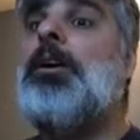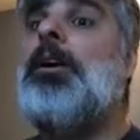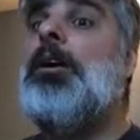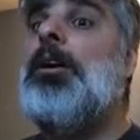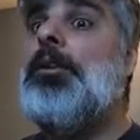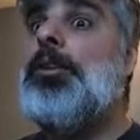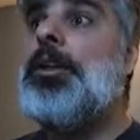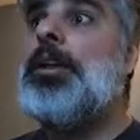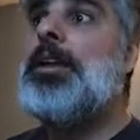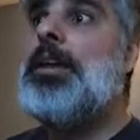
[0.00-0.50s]

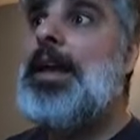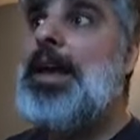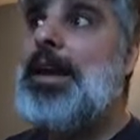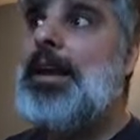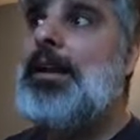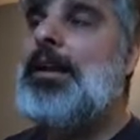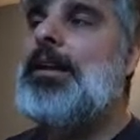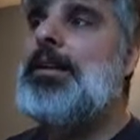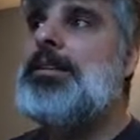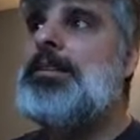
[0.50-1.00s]
all the
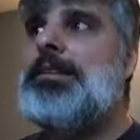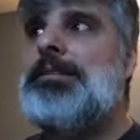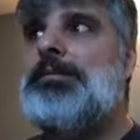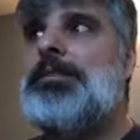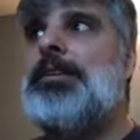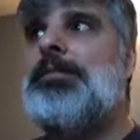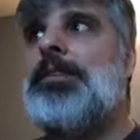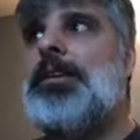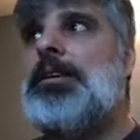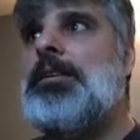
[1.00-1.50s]
candidates,
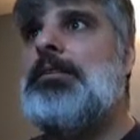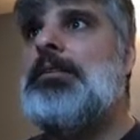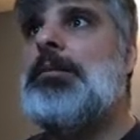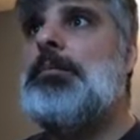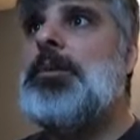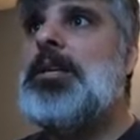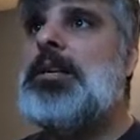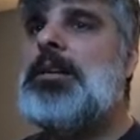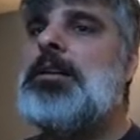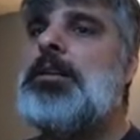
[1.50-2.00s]
even if they don't
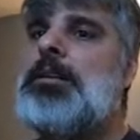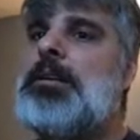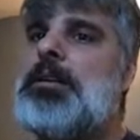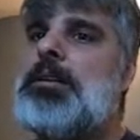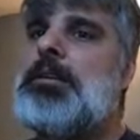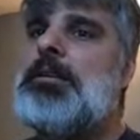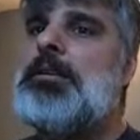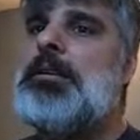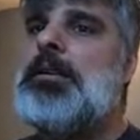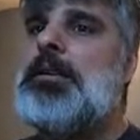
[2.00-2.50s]
immediately
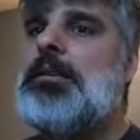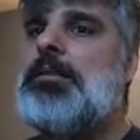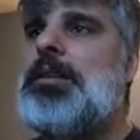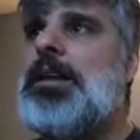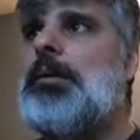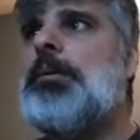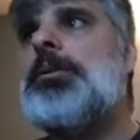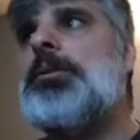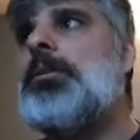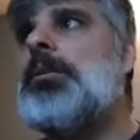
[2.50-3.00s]
occur to you.
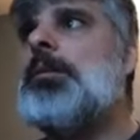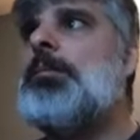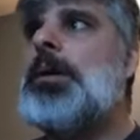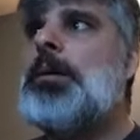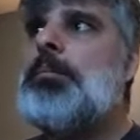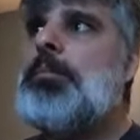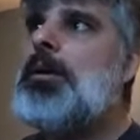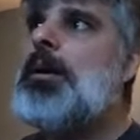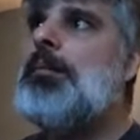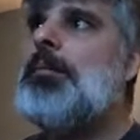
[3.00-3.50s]
That was sort of my
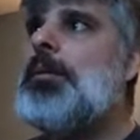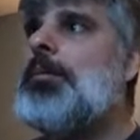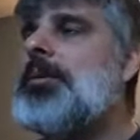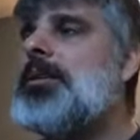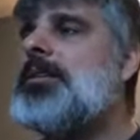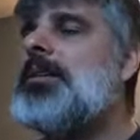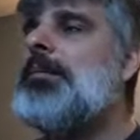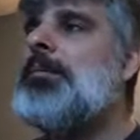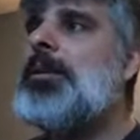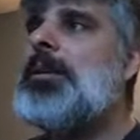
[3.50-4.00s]
problem
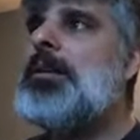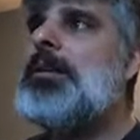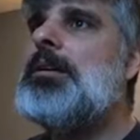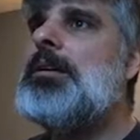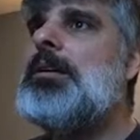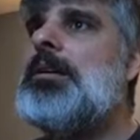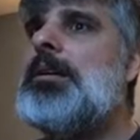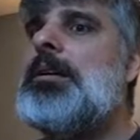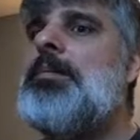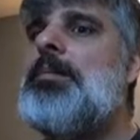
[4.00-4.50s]
with some of the
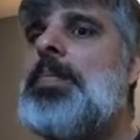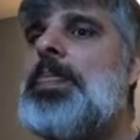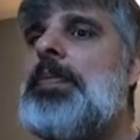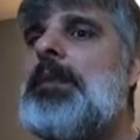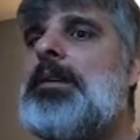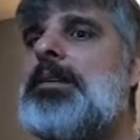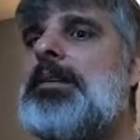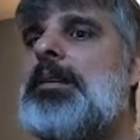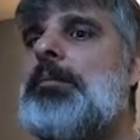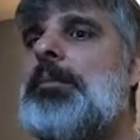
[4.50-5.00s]

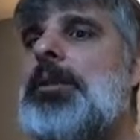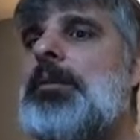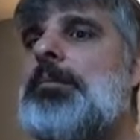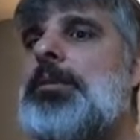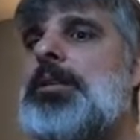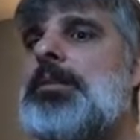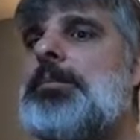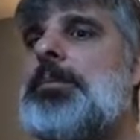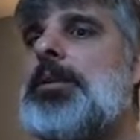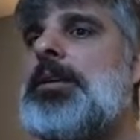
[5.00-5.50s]

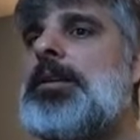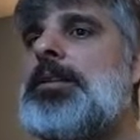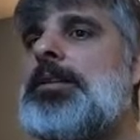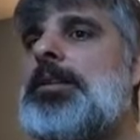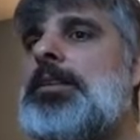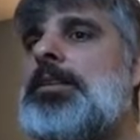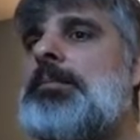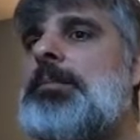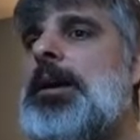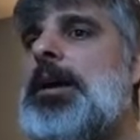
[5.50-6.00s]
misplays
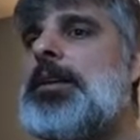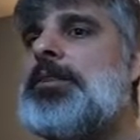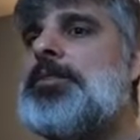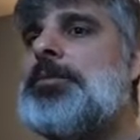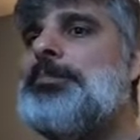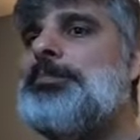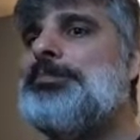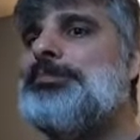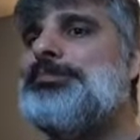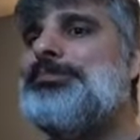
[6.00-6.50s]
this
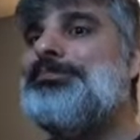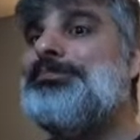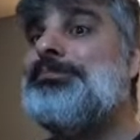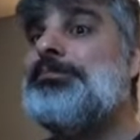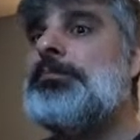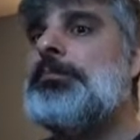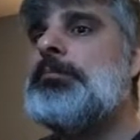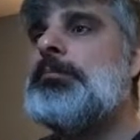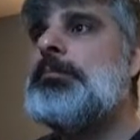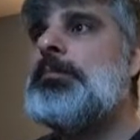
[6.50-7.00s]
match.
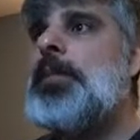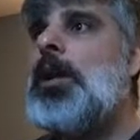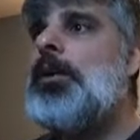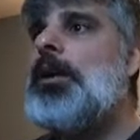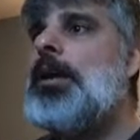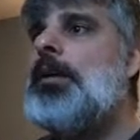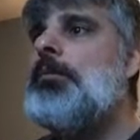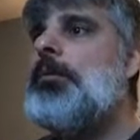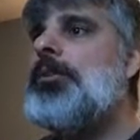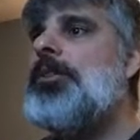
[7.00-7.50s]

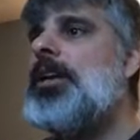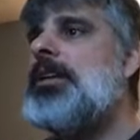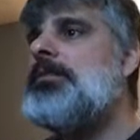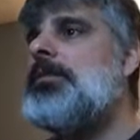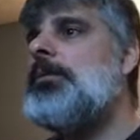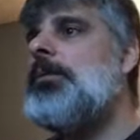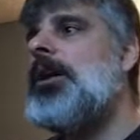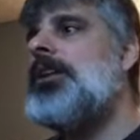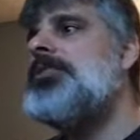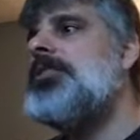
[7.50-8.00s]
Okay, well, thanks
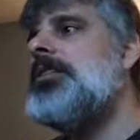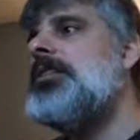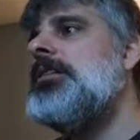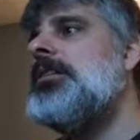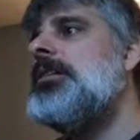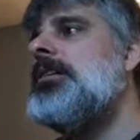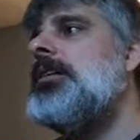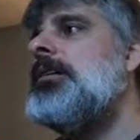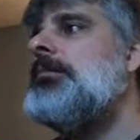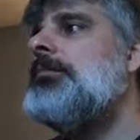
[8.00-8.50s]
for watching.
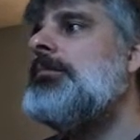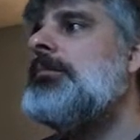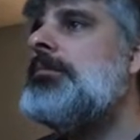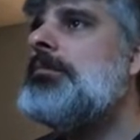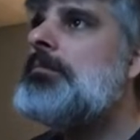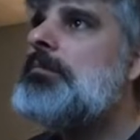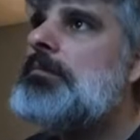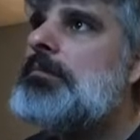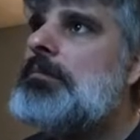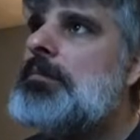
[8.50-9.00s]

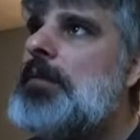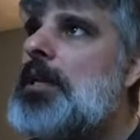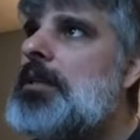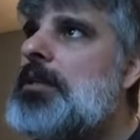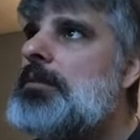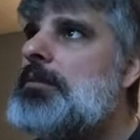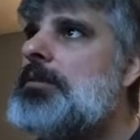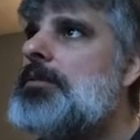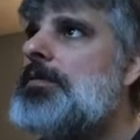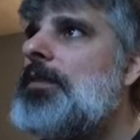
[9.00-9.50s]
Yeah,
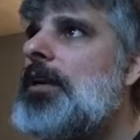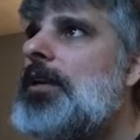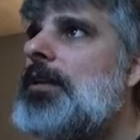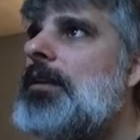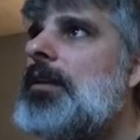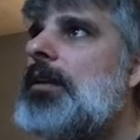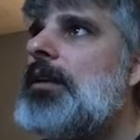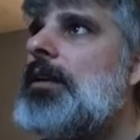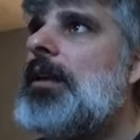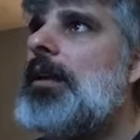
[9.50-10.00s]
this was
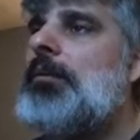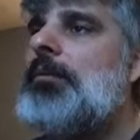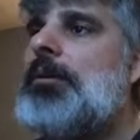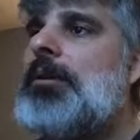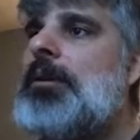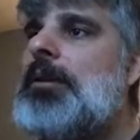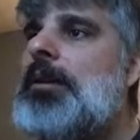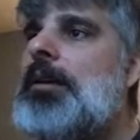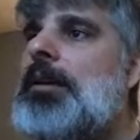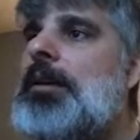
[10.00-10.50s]
fun, and I
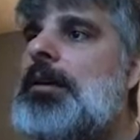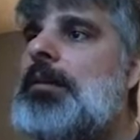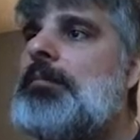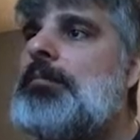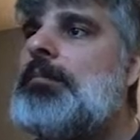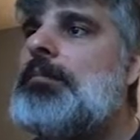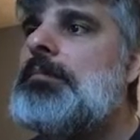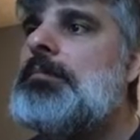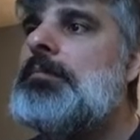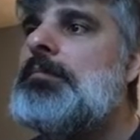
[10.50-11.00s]

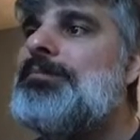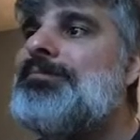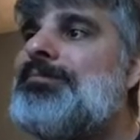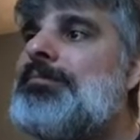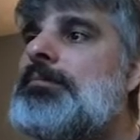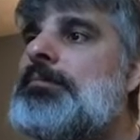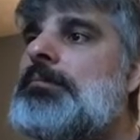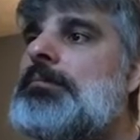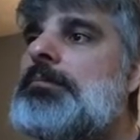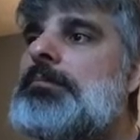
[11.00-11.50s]
will
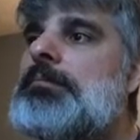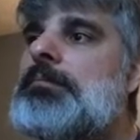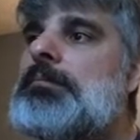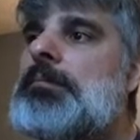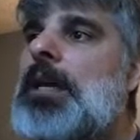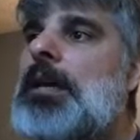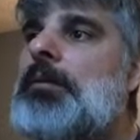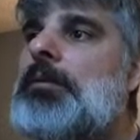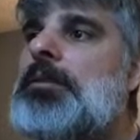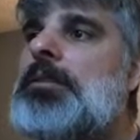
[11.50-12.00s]

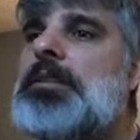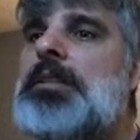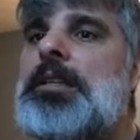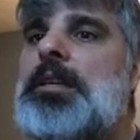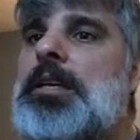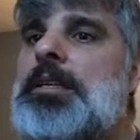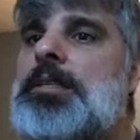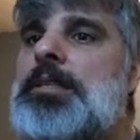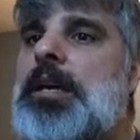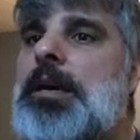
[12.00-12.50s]
see you
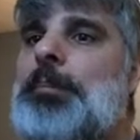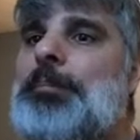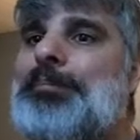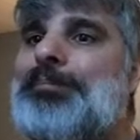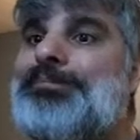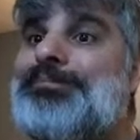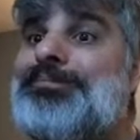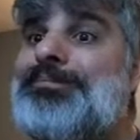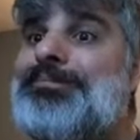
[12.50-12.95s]
next time.